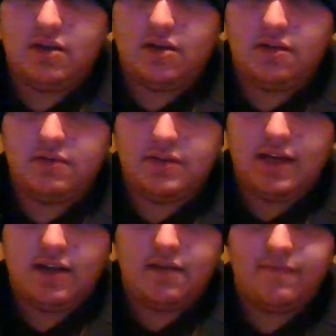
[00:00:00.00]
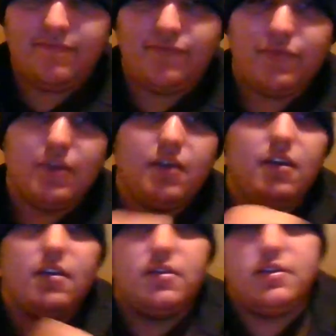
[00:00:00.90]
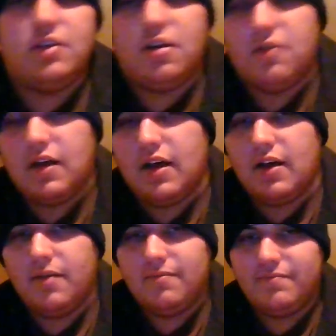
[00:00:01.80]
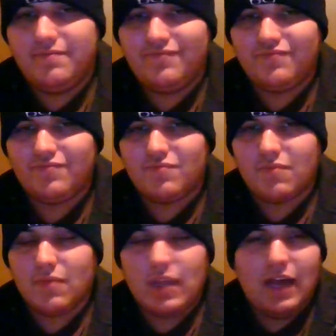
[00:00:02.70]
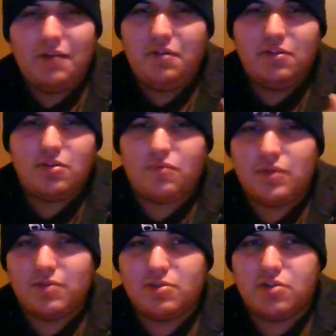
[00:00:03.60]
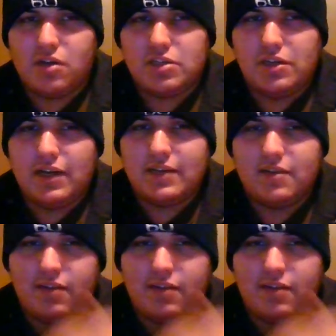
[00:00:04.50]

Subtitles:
Close that up. So I don't know if they're real structure decks.